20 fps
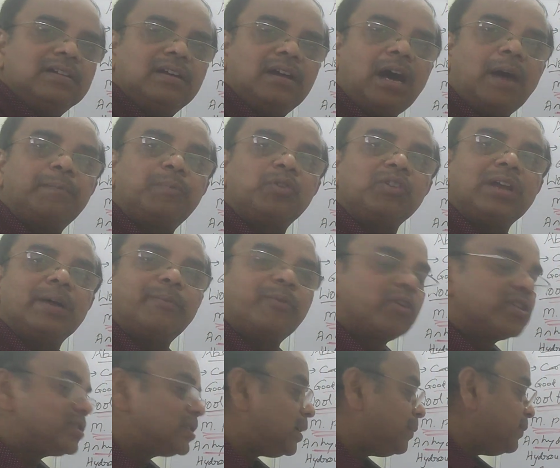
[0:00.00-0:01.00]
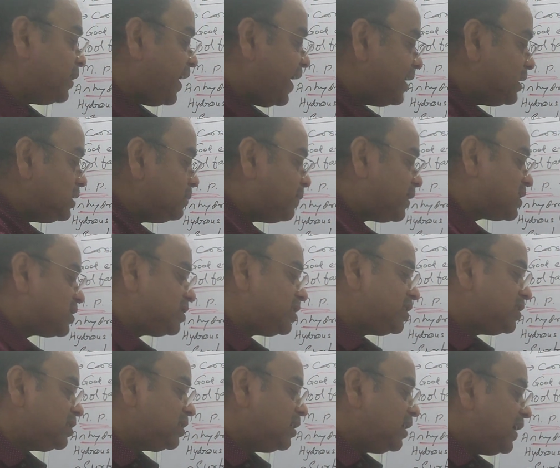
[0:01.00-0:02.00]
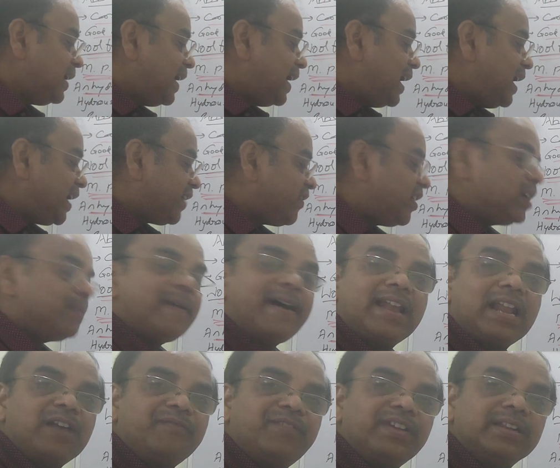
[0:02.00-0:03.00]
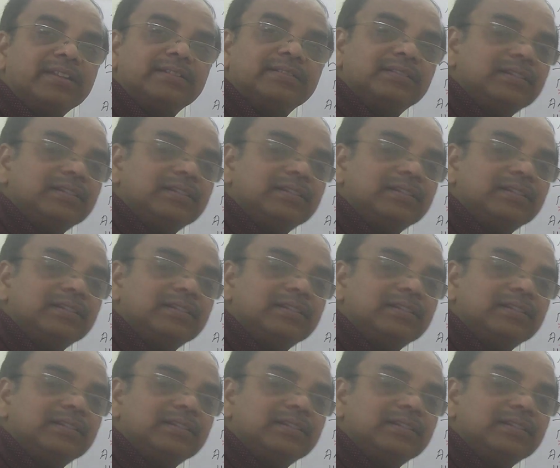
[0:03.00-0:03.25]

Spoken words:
up to about some 80%, liquid paraffin